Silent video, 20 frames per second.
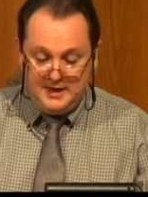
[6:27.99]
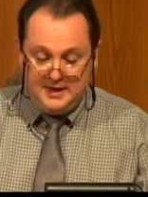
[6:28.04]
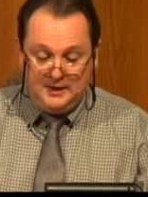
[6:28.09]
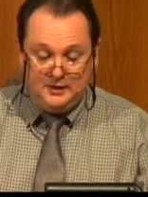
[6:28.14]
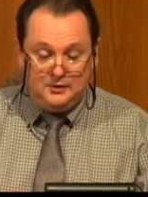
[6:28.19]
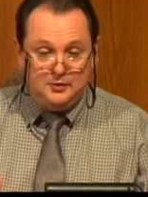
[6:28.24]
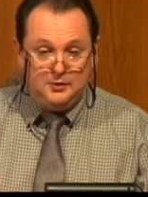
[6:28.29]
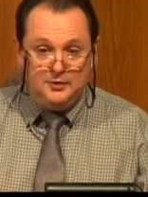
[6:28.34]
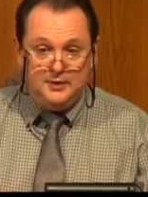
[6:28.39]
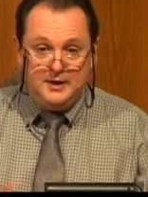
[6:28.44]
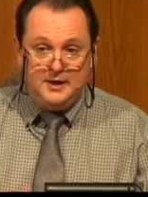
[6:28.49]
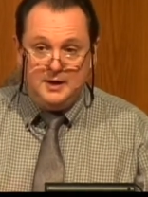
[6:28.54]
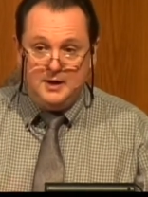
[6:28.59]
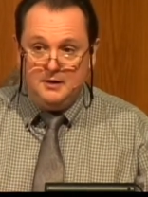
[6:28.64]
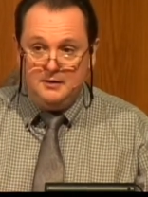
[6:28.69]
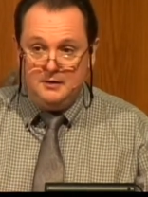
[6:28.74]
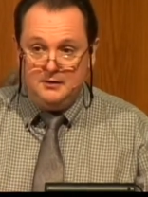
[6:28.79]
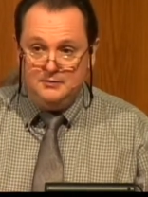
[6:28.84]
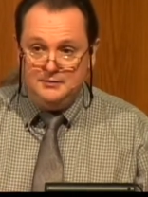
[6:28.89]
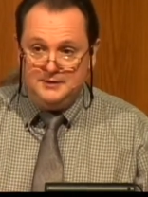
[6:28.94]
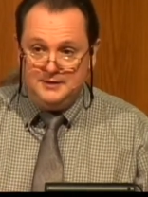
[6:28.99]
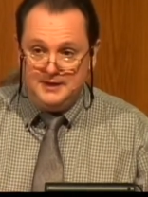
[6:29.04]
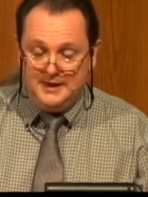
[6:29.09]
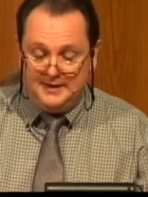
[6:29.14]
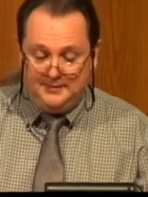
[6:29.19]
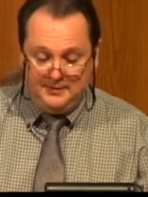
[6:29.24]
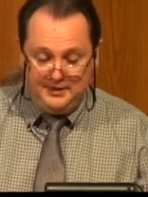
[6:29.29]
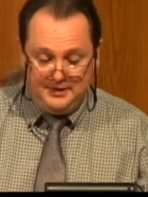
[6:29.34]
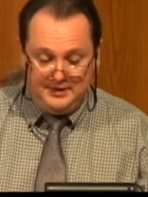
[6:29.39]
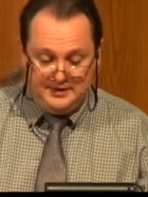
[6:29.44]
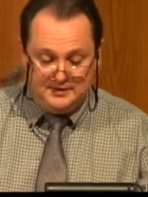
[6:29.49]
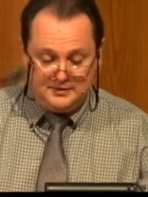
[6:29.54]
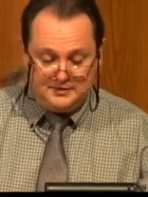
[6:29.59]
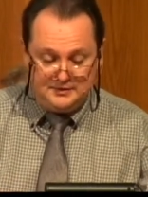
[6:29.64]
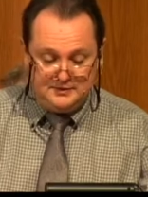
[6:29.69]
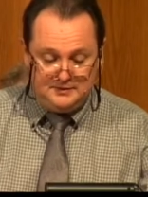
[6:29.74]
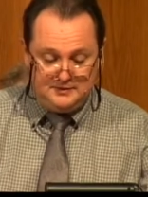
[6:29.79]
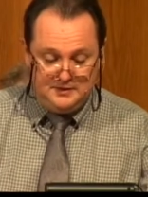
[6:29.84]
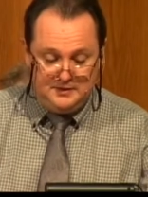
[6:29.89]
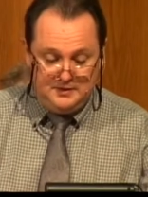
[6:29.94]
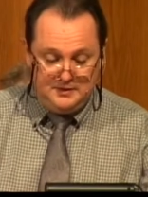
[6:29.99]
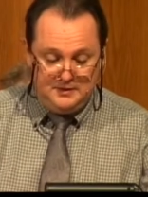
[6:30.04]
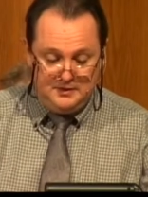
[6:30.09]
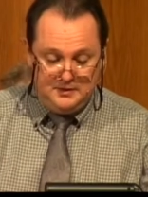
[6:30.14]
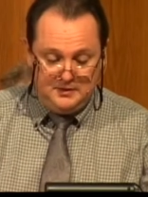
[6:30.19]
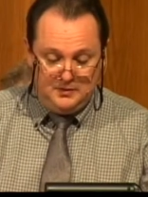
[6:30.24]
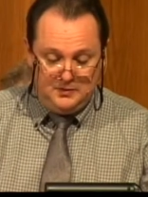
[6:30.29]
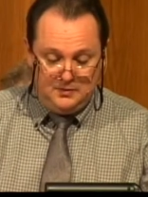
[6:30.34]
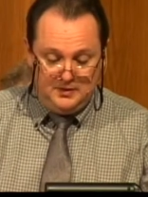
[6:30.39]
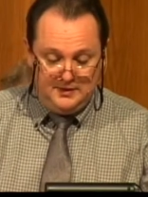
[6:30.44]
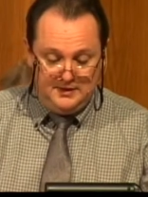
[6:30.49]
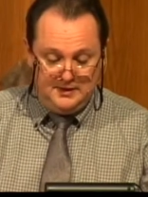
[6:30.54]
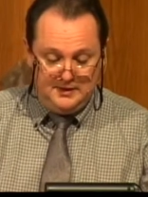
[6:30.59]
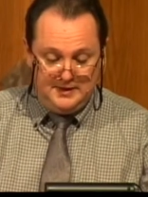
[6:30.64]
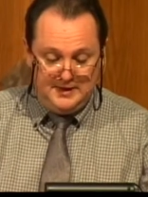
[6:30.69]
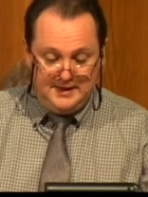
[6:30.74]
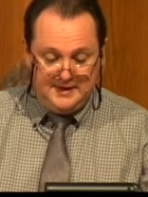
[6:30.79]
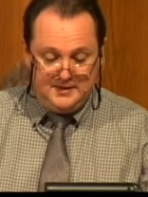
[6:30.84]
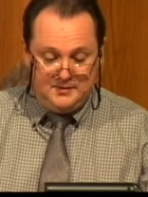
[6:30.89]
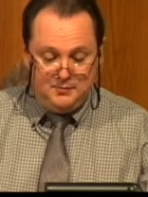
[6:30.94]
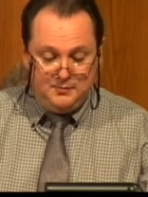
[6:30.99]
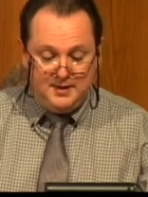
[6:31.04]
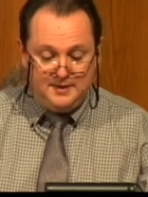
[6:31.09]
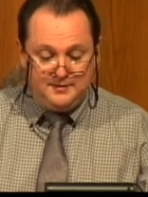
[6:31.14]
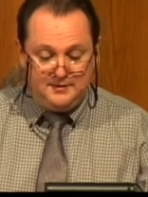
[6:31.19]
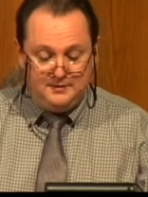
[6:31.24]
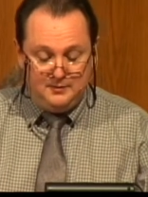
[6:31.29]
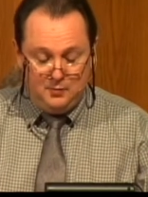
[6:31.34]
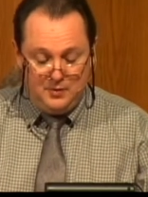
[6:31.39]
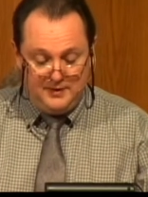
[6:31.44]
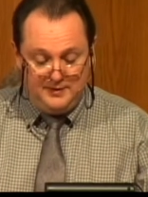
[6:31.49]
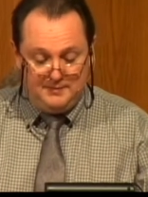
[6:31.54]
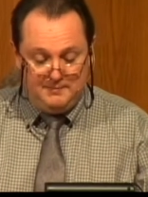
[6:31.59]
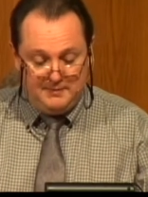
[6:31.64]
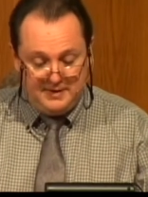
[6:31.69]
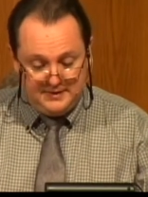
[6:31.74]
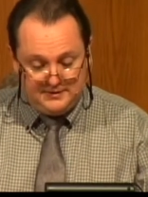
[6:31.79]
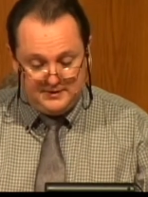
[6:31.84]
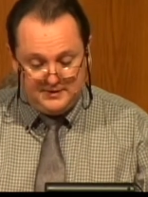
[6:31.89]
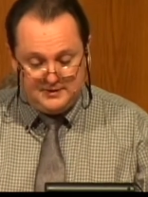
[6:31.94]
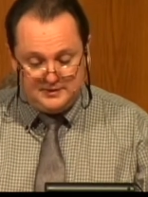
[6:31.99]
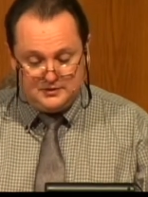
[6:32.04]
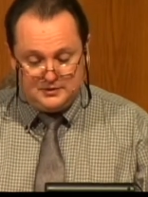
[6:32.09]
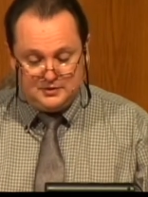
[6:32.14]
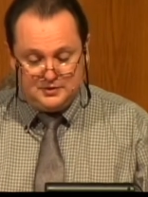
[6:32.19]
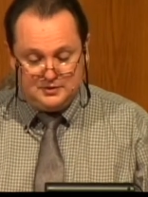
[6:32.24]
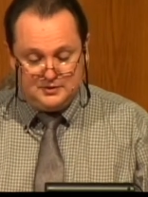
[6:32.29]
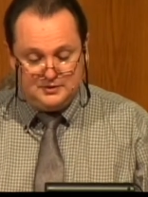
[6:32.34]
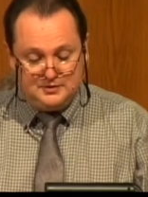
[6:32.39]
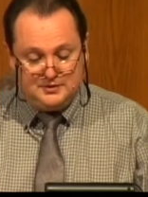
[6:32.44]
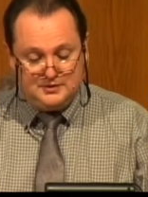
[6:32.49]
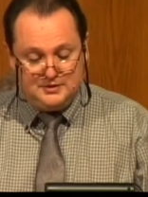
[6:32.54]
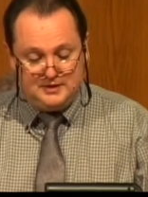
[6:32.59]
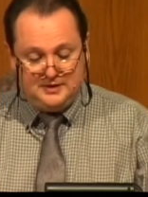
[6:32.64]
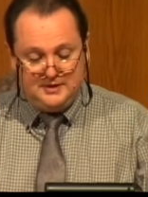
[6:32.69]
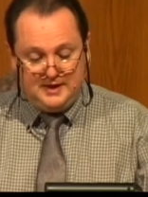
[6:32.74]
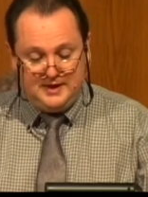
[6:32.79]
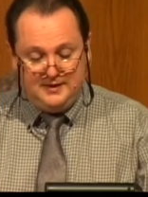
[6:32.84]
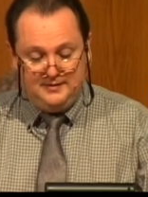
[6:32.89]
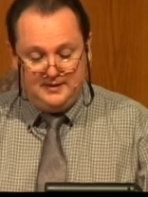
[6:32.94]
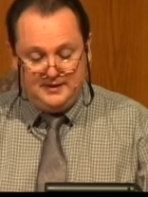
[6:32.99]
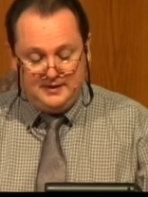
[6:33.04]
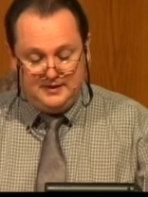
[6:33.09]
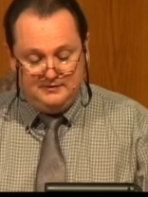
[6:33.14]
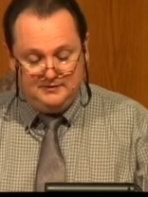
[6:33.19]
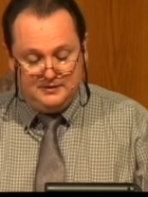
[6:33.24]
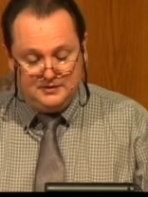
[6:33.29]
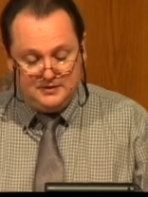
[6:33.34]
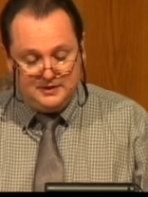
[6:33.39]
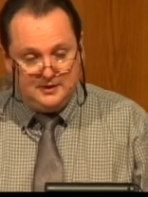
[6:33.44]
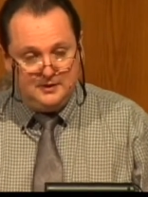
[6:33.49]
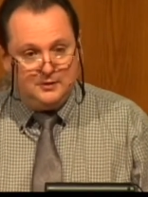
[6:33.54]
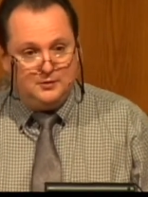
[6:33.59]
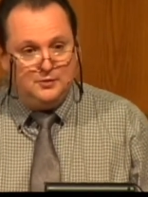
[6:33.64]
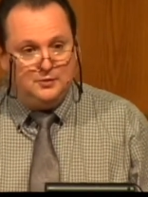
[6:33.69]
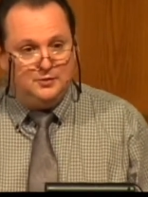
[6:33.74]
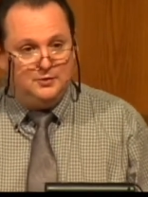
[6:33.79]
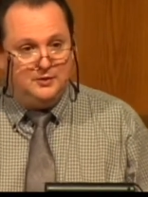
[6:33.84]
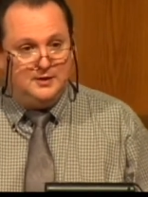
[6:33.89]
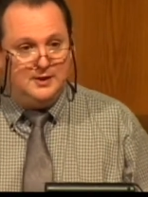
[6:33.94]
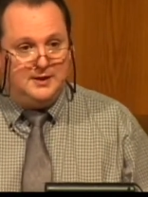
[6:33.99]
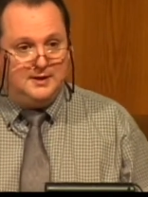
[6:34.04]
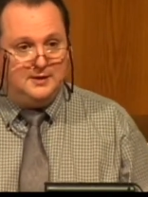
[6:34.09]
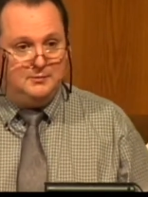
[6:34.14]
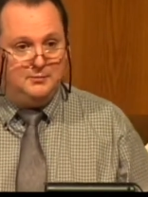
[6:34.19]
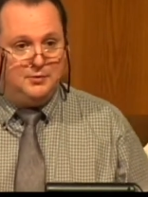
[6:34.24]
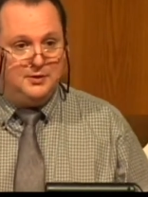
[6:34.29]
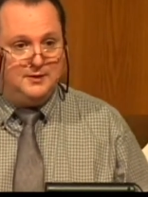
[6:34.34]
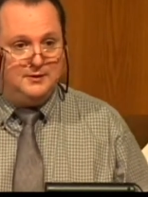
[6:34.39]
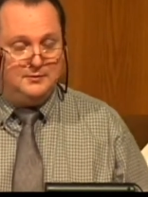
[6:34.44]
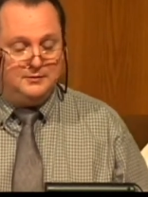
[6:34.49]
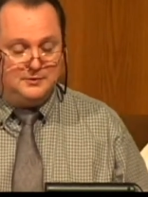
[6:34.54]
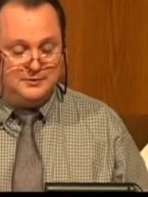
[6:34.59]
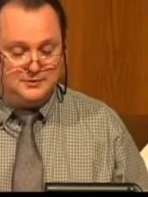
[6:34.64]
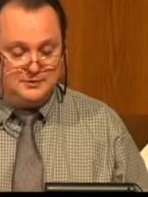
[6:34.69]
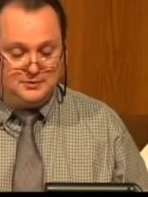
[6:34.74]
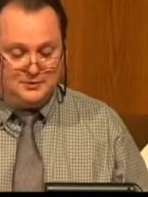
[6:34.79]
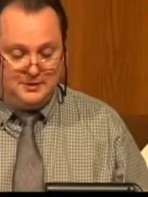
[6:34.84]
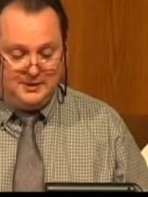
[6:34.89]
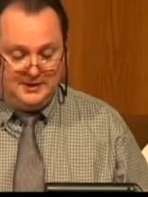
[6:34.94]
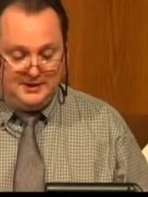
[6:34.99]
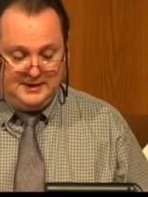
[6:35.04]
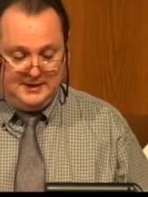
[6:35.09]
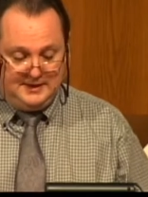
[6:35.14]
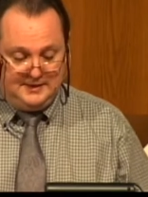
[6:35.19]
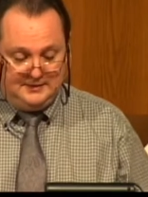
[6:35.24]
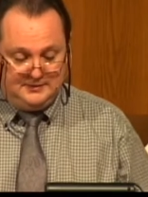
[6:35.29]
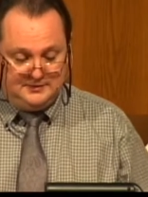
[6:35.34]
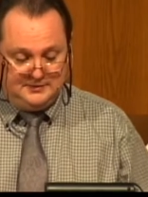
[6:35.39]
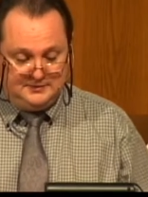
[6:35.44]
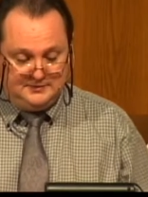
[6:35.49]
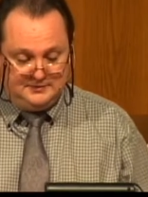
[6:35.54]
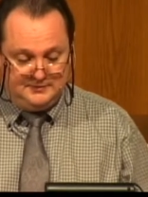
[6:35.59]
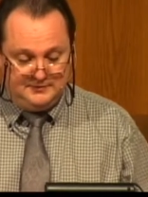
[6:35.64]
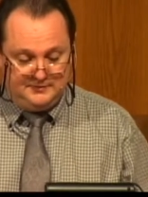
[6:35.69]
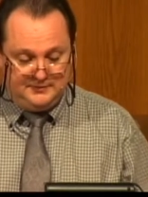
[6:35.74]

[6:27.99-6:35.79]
including our own denomination when the, United Meth- when the Methodist Church and the Evangelical United Brethrens joined hands.